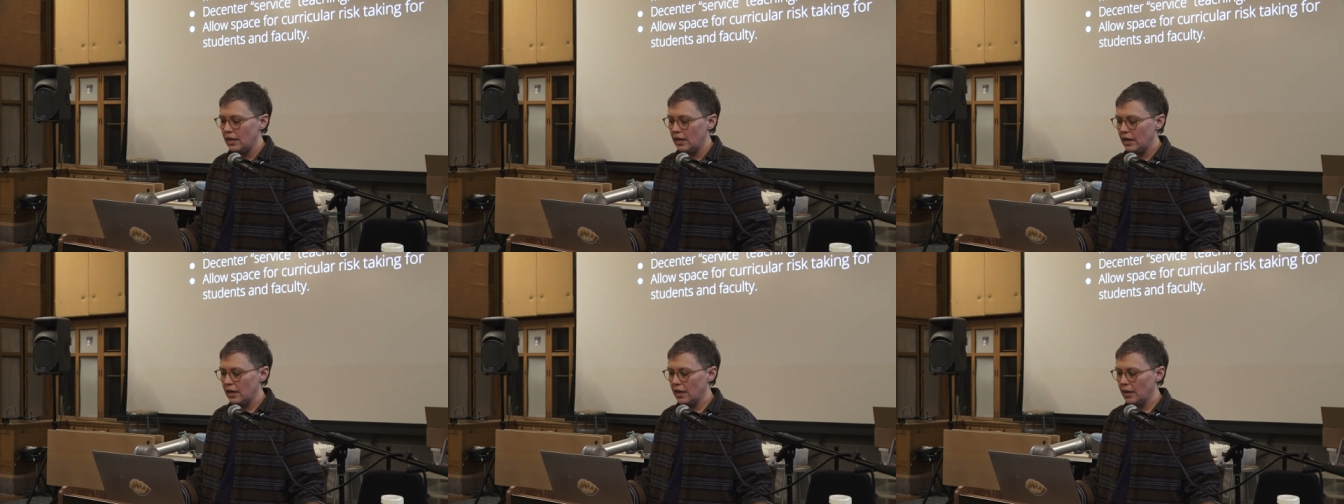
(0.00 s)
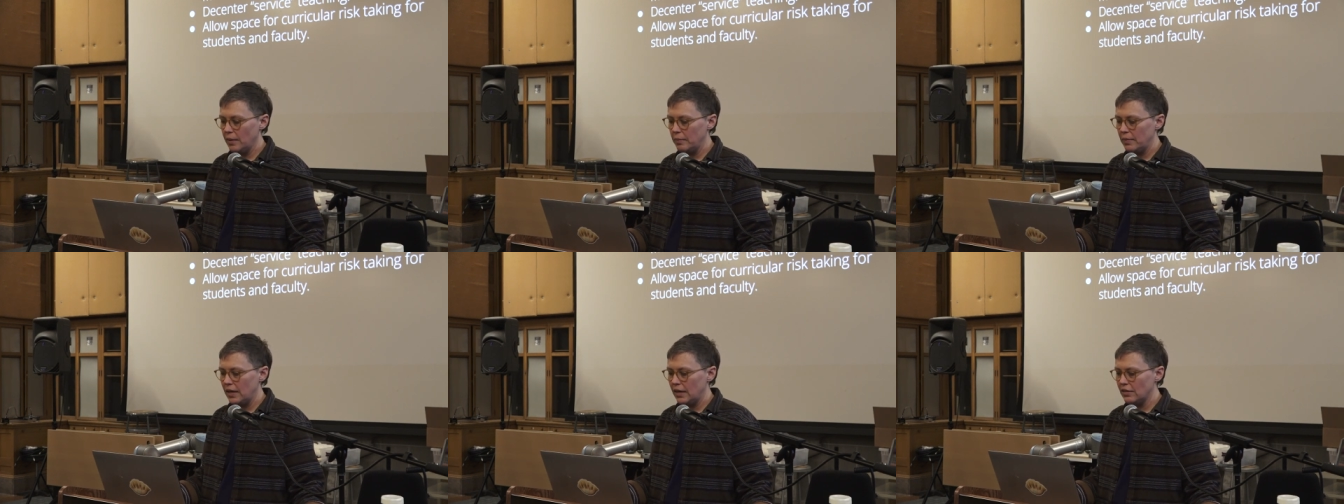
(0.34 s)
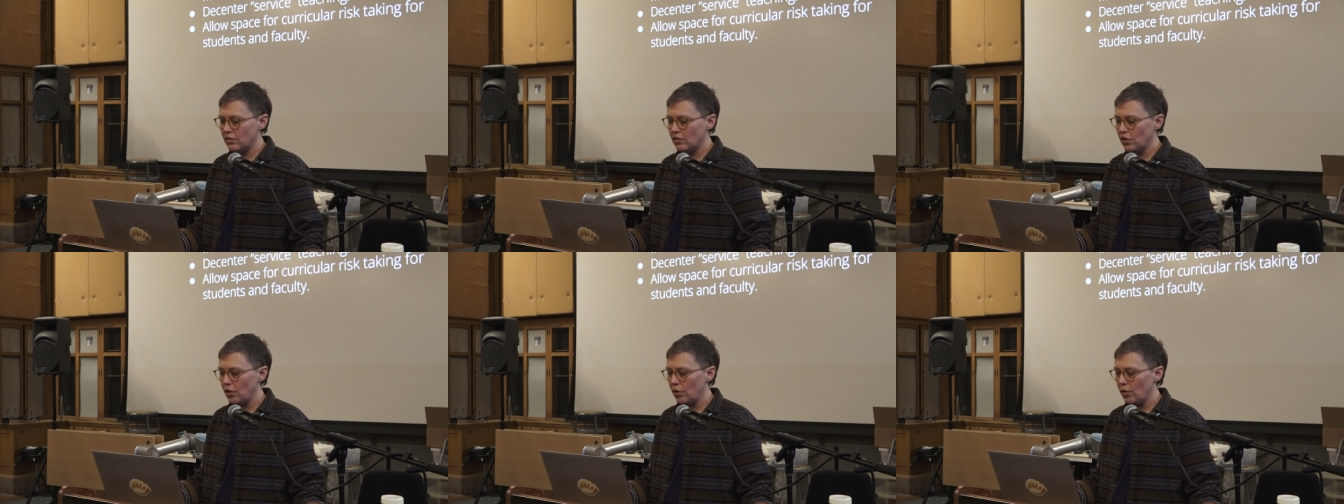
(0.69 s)

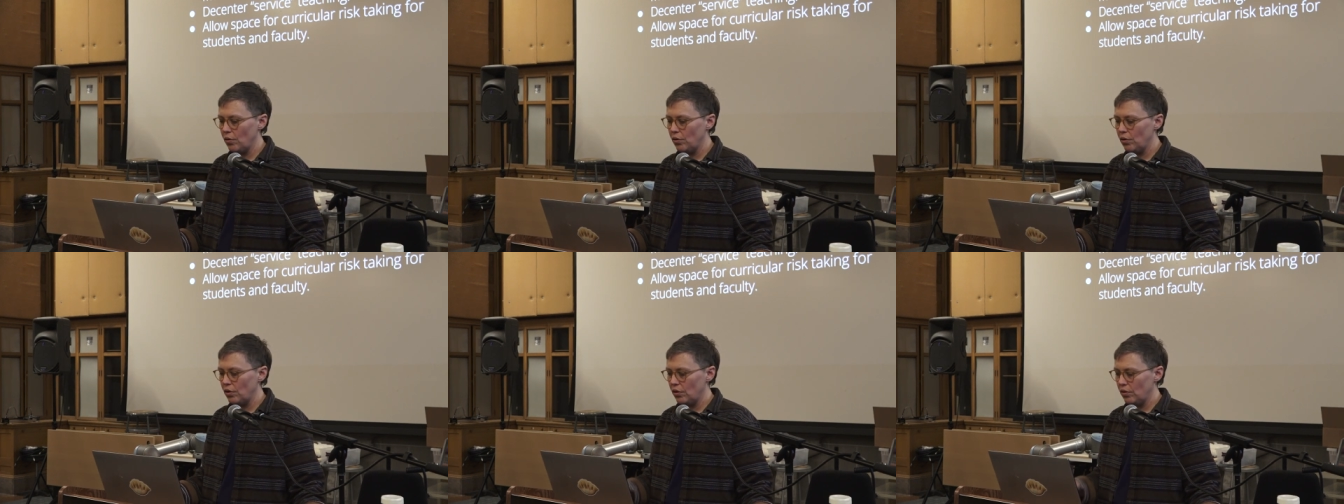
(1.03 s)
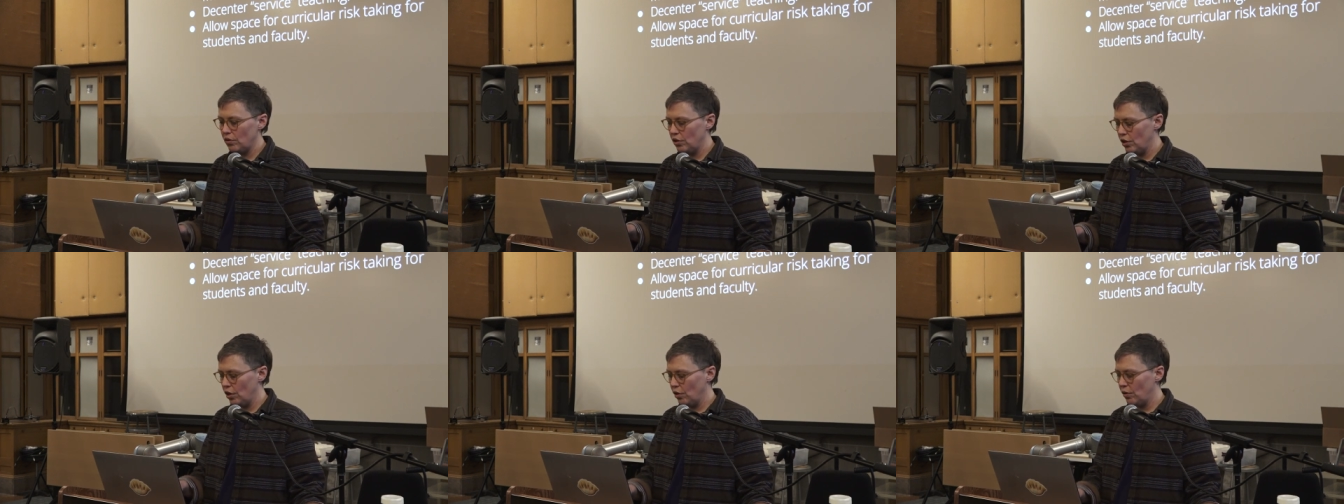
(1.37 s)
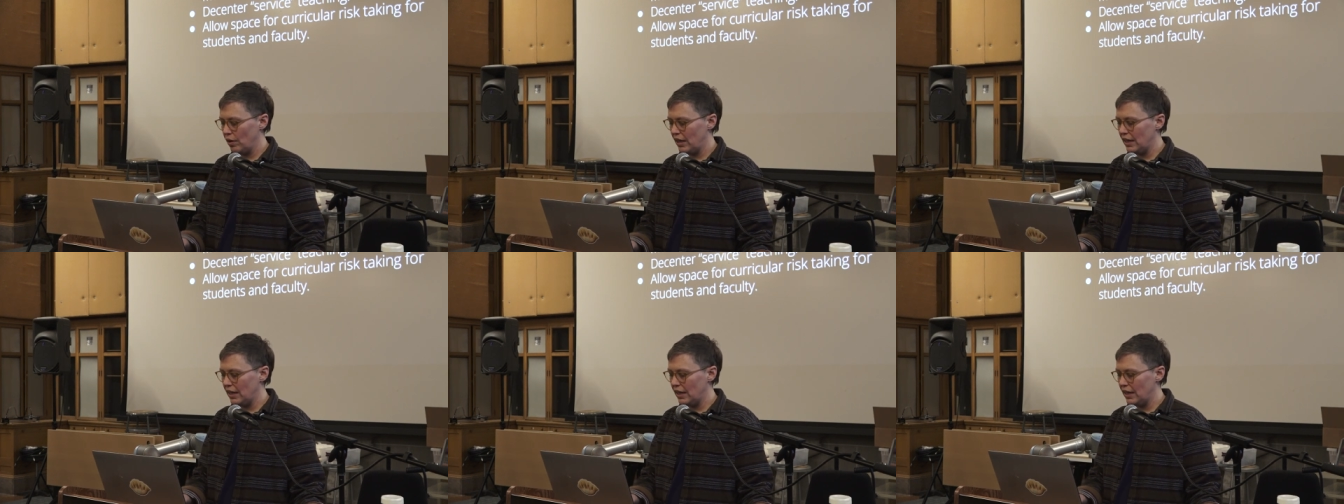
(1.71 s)
And so, you know,